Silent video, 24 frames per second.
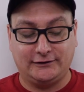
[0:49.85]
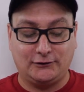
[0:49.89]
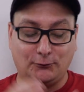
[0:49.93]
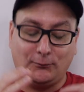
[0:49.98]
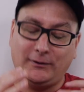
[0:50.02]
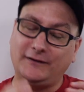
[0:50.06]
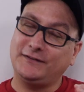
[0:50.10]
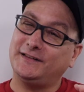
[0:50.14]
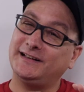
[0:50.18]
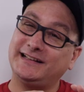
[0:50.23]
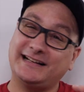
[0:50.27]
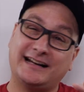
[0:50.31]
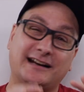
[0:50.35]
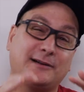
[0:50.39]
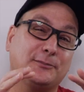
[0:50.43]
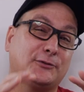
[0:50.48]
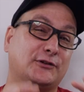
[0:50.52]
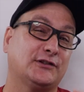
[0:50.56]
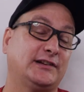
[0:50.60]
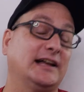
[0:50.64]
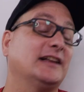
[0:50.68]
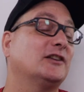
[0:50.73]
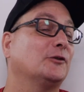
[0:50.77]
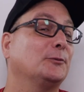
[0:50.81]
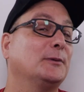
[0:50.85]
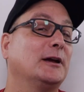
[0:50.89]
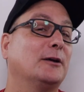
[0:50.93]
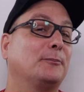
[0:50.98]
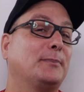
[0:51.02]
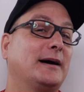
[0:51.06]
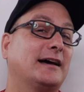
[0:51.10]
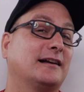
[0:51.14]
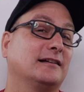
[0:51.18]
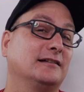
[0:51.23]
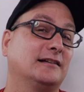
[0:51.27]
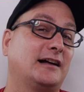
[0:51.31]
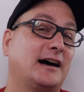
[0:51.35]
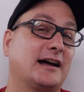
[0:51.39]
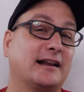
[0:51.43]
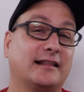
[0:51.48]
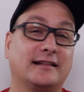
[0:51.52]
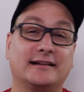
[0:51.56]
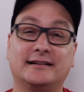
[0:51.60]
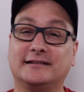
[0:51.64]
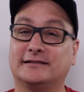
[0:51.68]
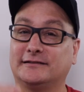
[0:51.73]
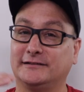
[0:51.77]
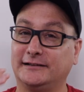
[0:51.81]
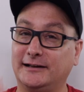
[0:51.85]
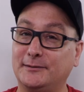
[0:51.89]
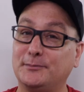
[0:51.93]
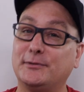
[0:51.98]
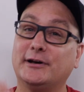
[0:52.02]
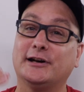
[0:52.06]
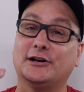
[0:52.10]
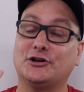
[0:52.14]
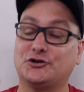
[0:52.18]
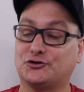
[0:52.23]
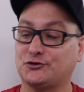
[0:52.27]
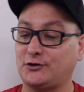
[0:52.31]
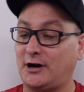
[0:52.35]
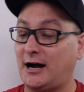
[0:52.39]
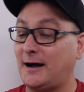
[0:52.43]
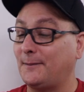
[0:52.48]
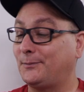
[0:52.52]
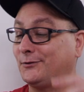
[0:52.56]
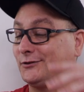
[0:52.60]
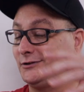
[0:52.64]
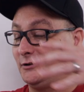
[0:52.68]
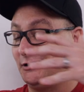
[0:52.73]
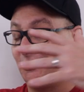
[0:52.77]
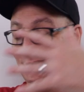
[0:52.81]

The one thing that upsets me about a lot of these limited drops,